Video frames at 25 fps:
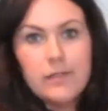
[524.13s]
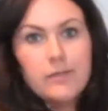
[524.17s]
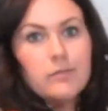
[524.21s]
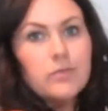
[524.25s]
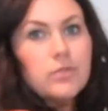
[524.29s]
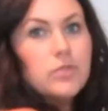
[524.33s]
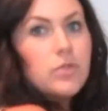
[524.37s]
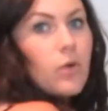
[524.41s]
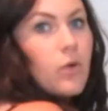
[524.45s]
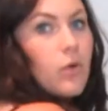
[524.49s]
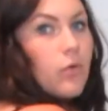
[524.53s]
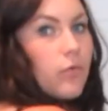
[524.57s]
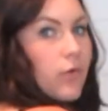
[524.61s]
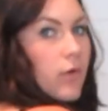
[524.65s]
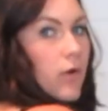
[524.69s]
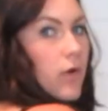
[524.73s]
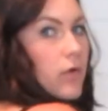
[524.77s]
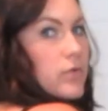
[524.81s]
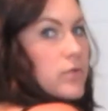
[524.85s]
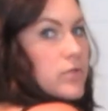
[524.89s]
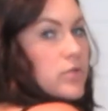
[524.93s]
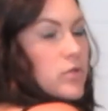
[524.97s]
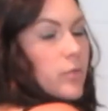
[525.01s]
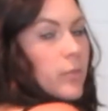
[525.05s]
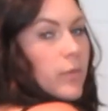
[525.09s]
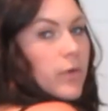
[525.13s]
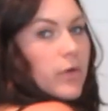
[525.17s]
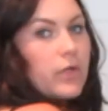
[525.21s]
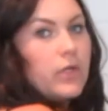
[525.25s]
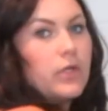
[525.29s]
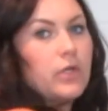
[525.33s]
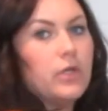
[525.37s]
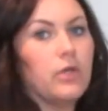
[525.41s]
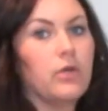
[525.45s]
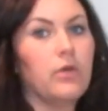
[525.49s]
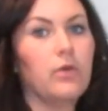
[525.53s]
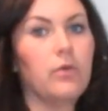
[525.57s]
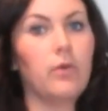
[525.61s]
So overall, super
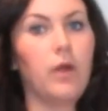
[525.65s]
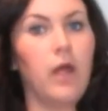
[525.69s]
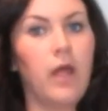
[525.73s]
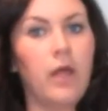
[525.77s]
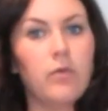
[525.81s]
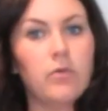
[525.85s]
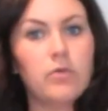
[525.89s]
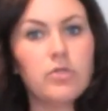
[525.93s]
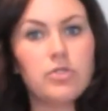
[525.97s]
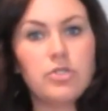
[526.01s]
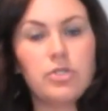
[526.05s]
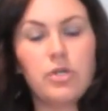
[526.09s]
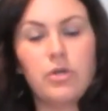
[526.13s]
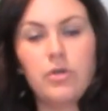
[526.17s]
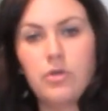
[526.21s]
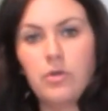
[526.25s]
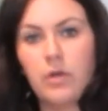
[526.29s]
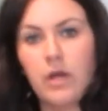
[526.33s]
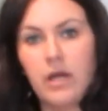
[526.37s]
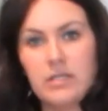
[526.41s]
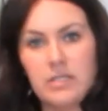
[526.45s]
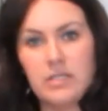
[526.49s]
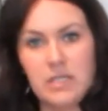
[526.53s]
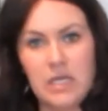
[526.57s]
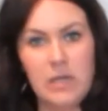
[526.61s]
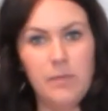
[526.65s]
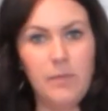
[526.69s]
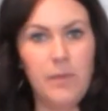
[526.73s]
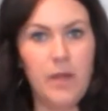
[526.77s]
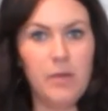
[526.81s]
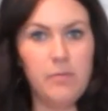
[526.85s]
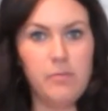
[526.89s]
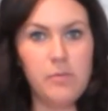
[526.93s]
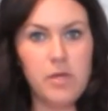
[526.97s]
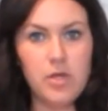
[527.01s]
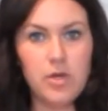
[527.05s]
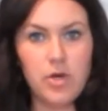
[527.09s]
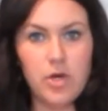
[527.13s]
cute. I will show you guys in my
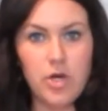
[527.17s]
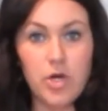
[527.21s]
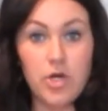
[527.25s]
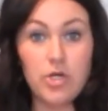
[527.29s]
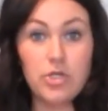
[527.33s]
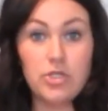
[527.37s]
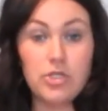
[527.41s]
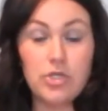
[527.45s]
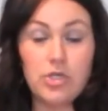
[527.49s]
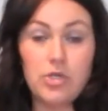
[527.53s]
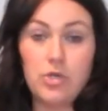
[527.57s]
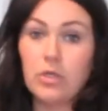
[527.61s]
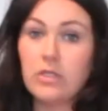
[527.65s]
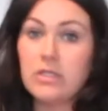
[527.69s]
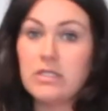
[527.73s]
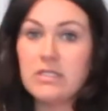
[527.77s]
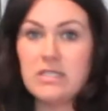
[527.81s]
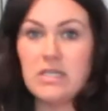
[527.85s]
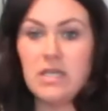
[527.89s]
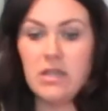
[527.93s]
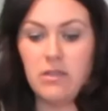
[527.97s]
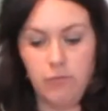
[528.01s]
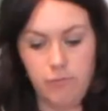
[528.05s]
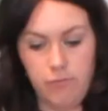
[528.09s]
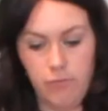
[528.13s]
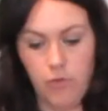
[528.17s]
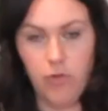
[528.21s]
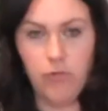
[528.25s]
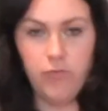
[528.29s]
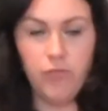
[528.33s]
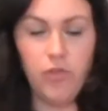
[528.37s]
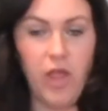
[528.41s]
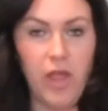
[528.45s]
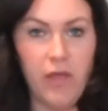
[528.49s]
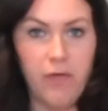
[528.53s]
mirror so you can see the full